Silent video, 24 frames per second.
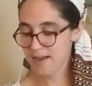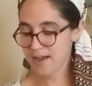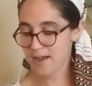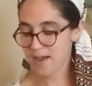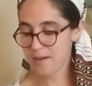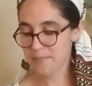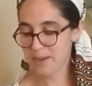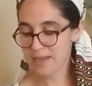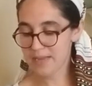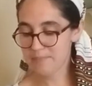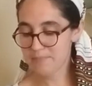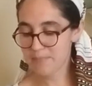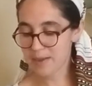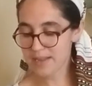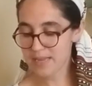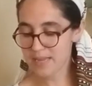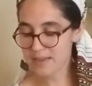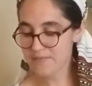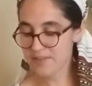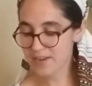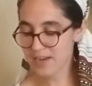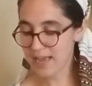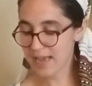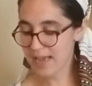I
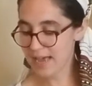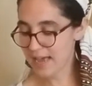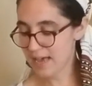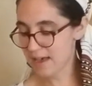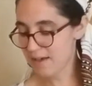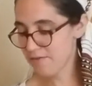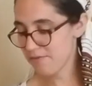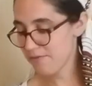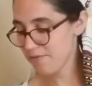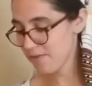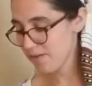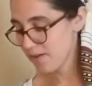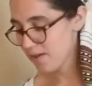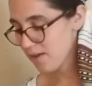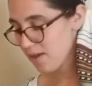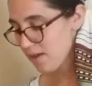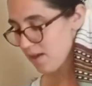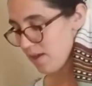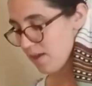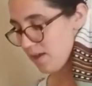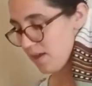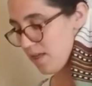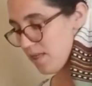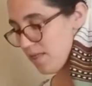even have
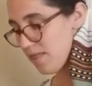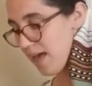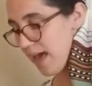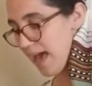the